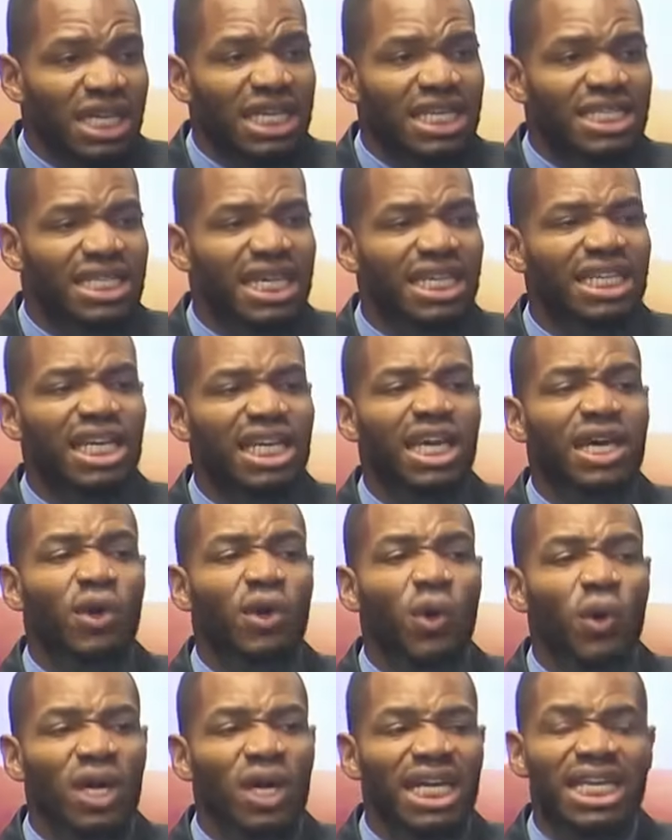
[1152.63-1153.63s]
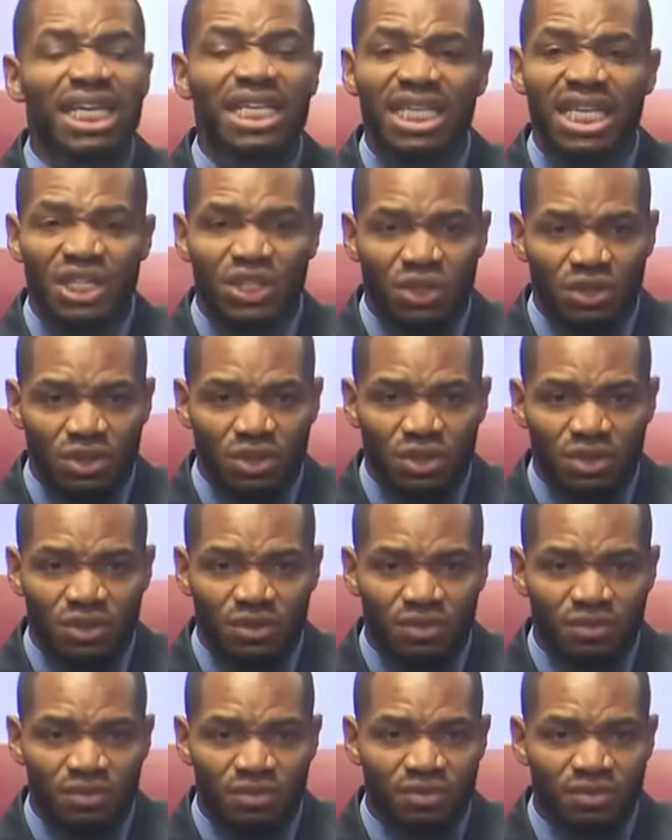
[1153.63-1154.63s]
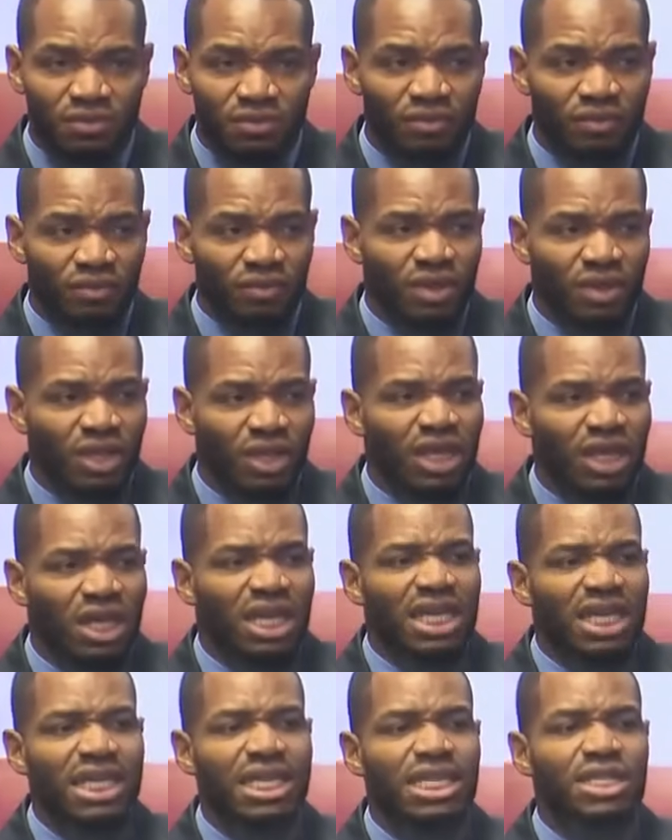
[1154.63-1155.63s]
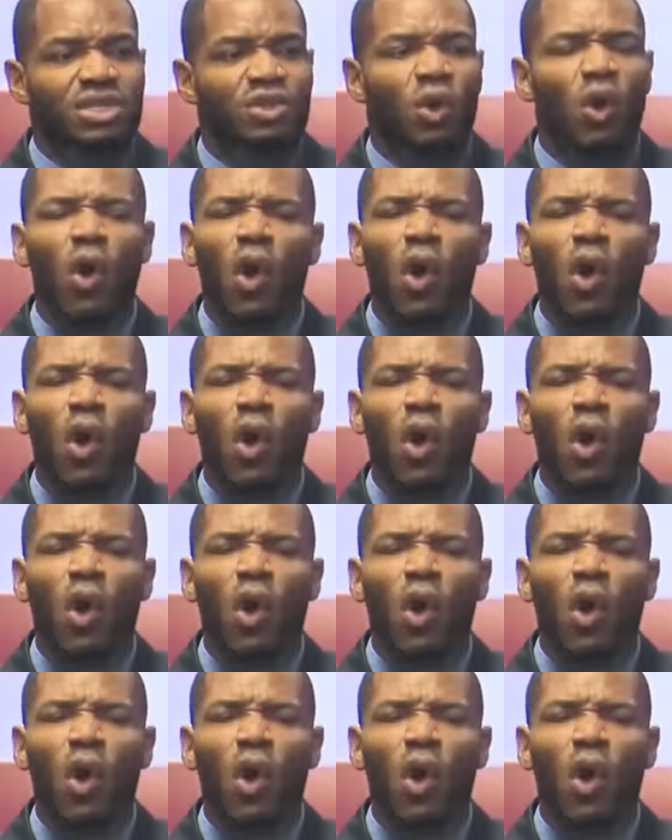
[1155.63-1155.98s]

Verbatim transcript: He said, A holy nation, his